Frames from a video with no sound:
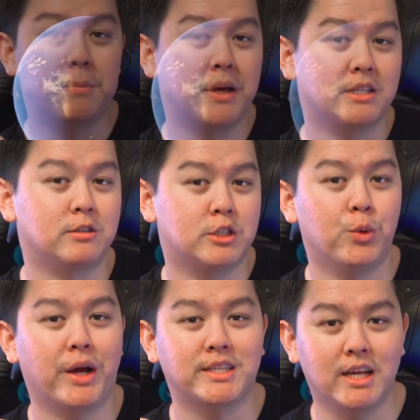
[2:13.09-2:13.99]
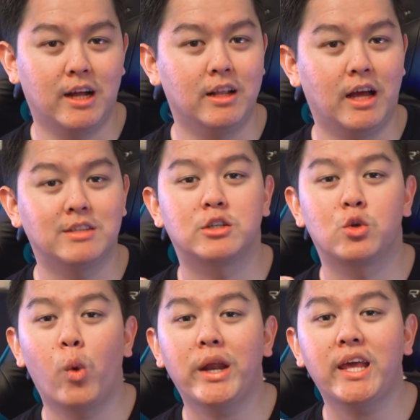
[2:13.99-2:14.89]
the Pixel 2 XL has a
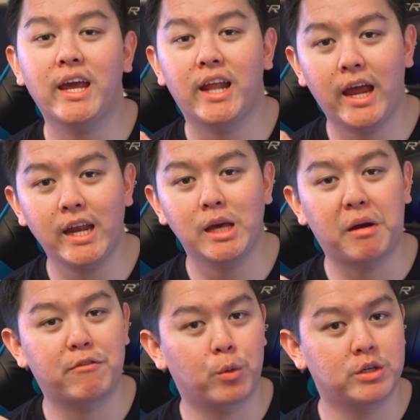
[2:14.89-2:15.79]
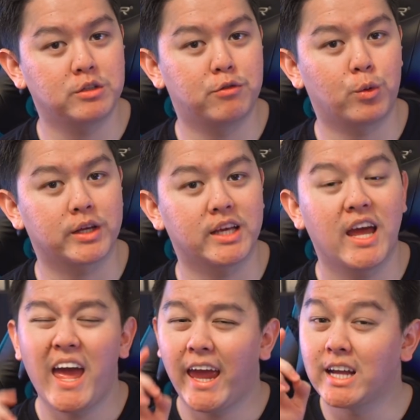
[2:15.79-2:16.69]
2880 by 1440
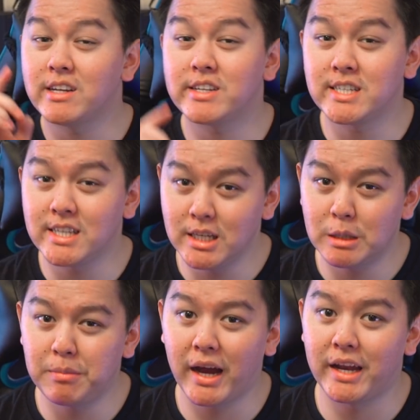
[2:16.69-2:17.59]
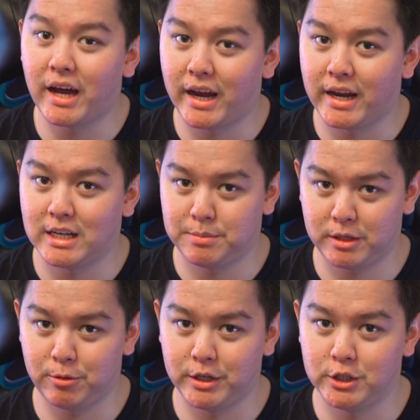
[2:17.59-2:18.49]
18:9
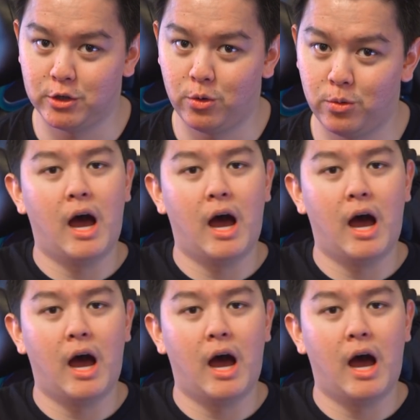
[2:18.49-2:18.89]
aspect ratio.